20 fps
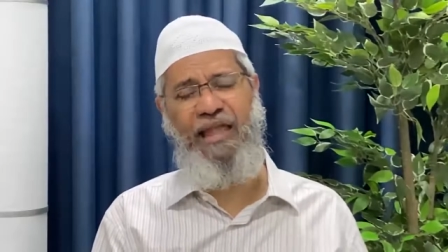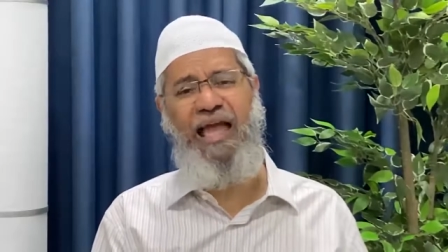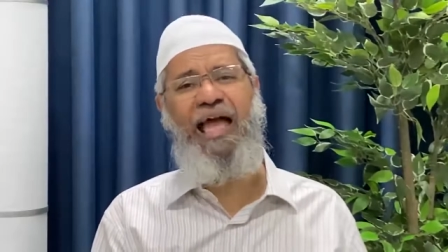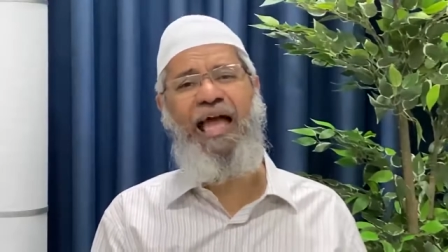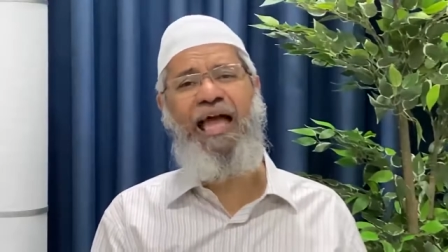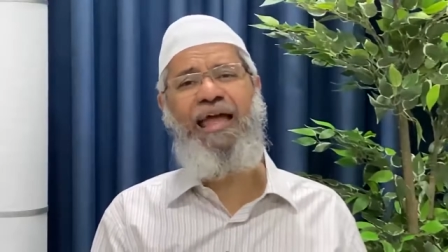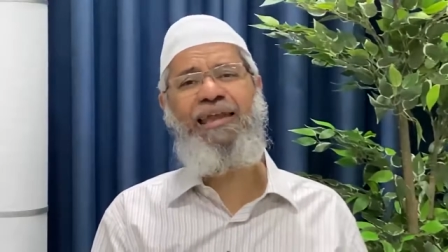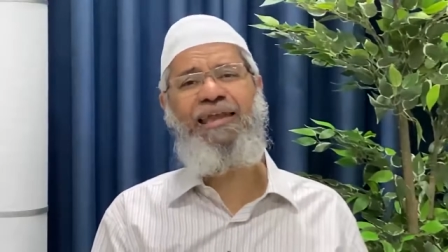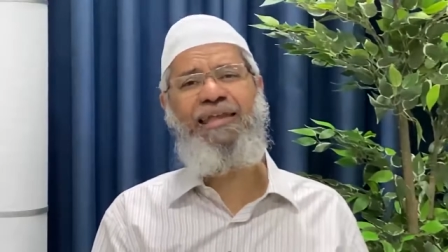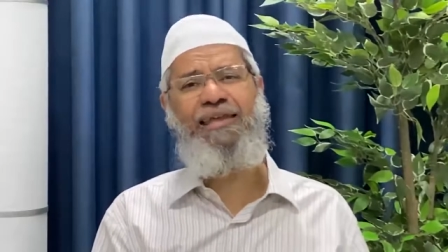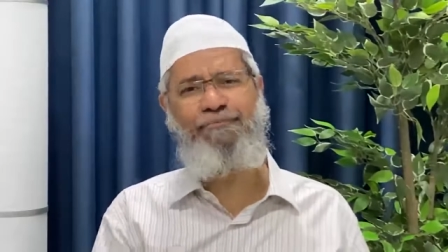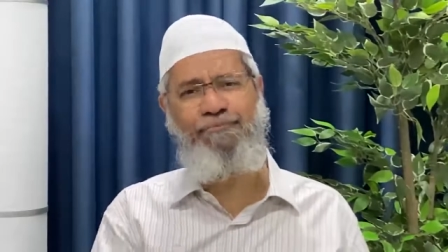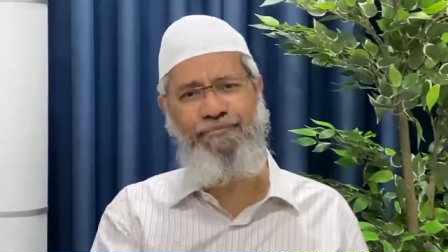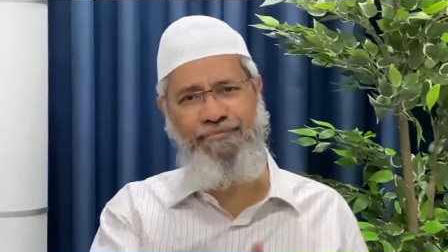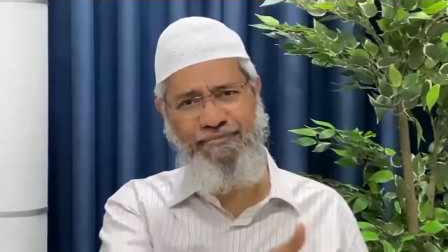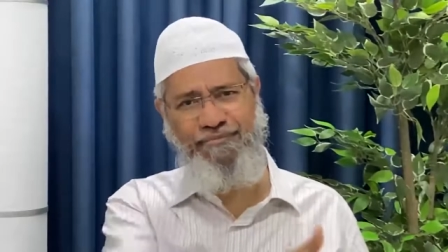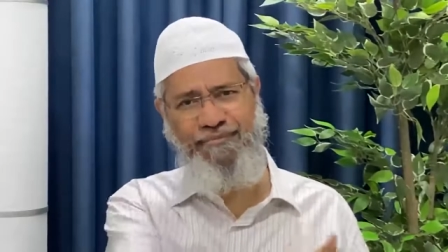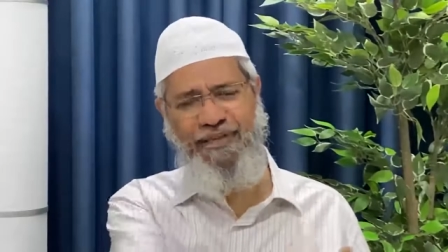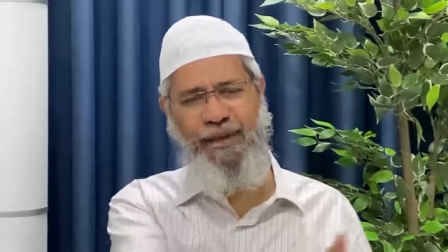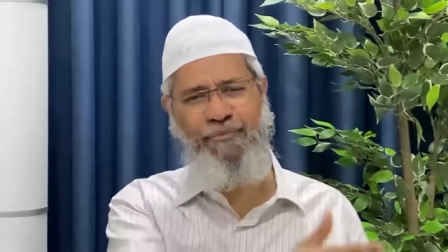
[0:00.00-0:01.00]
And he
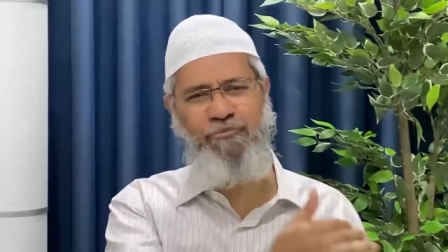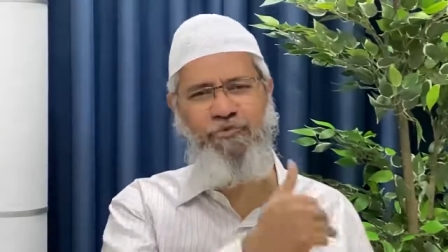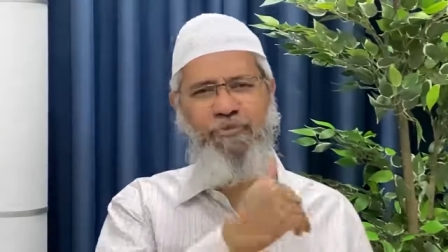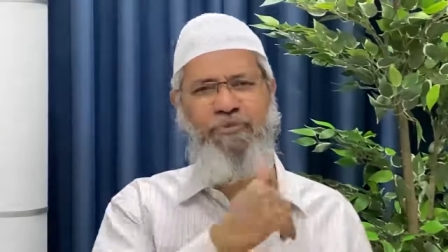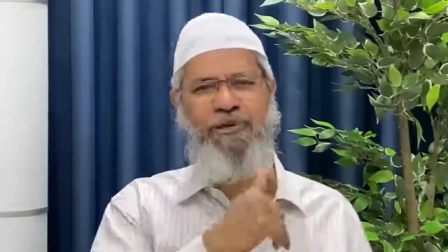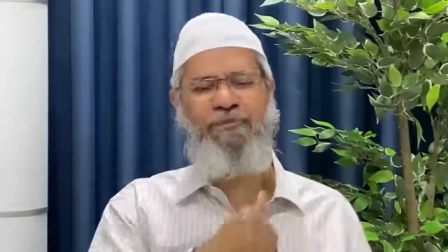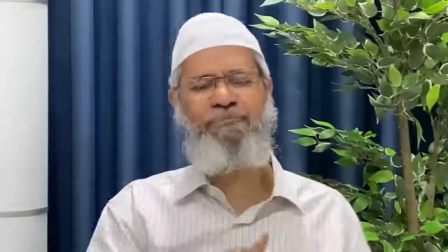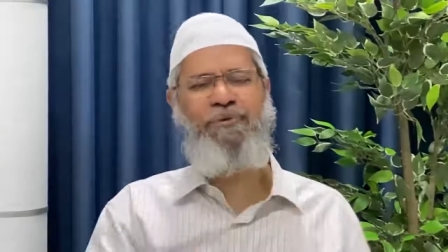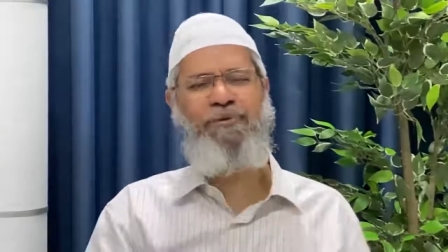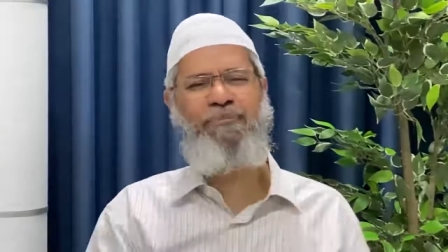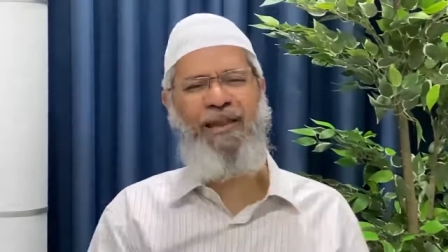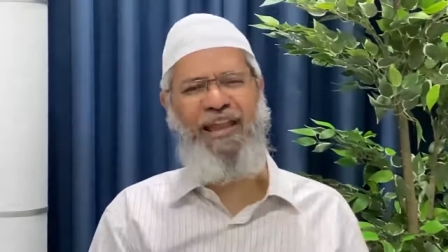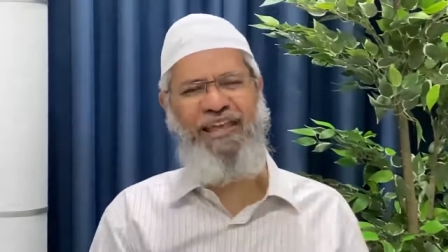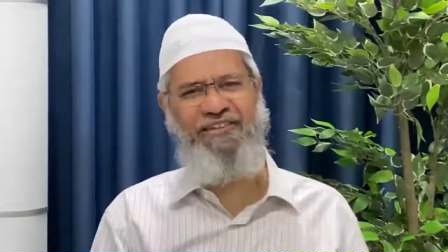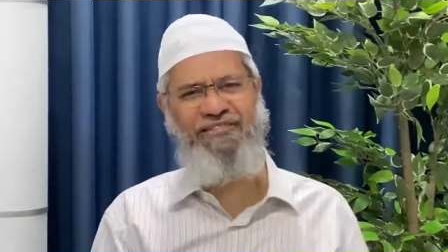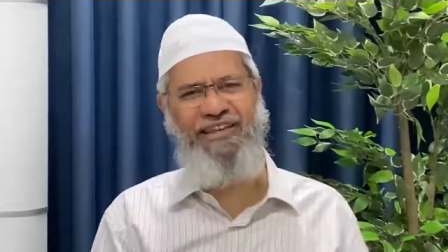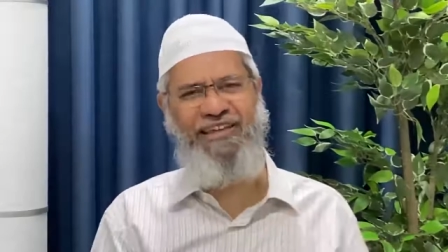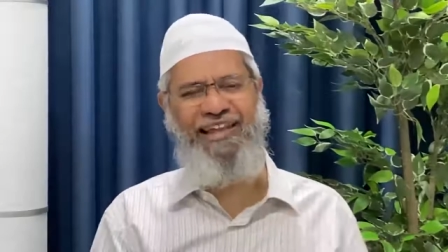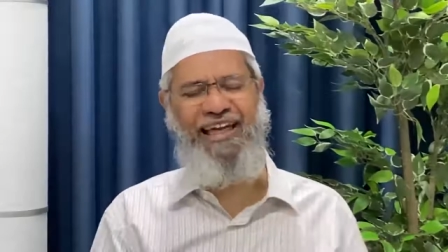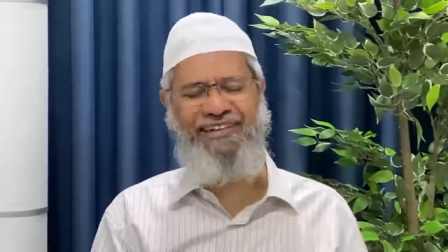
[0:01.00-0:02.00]
came to meet me in
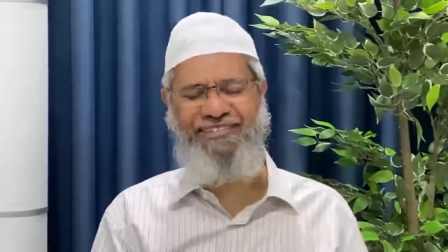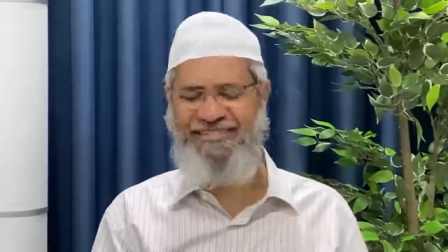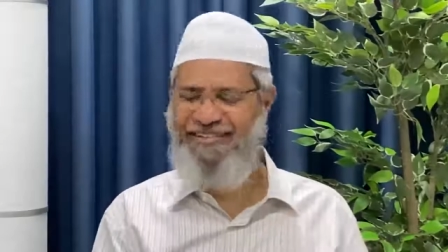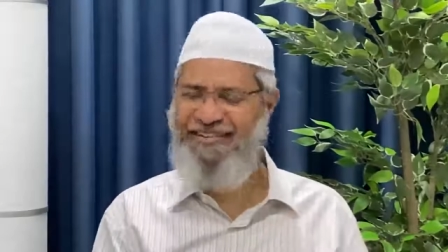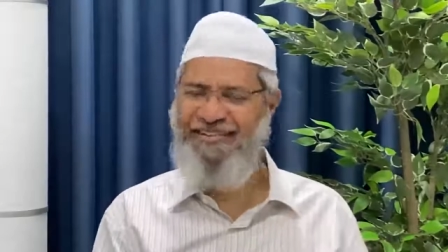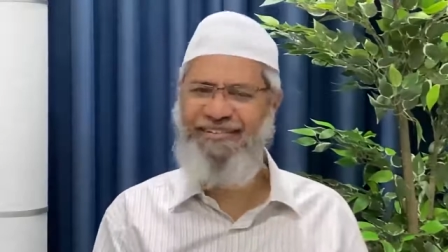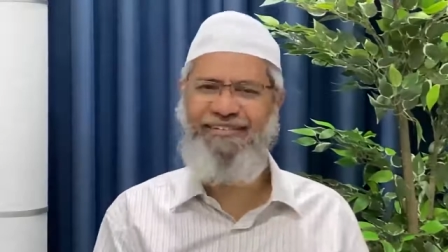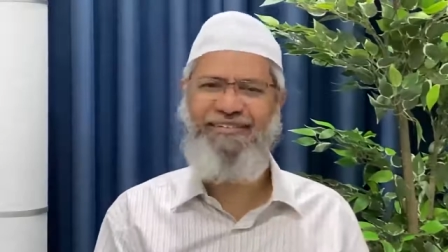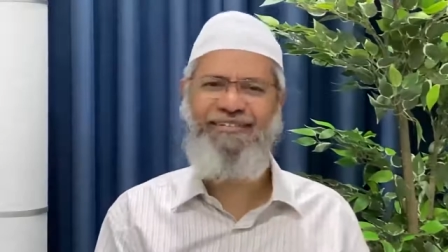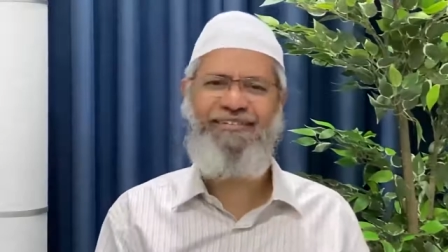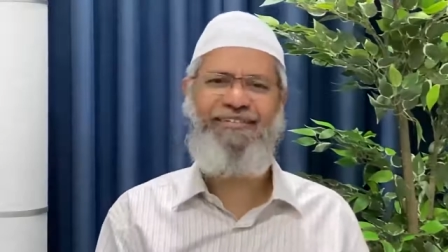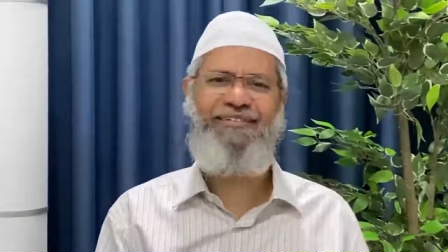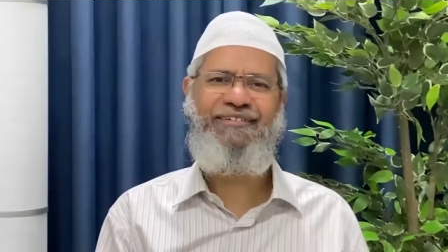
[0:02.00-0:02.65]
Malaysia last year.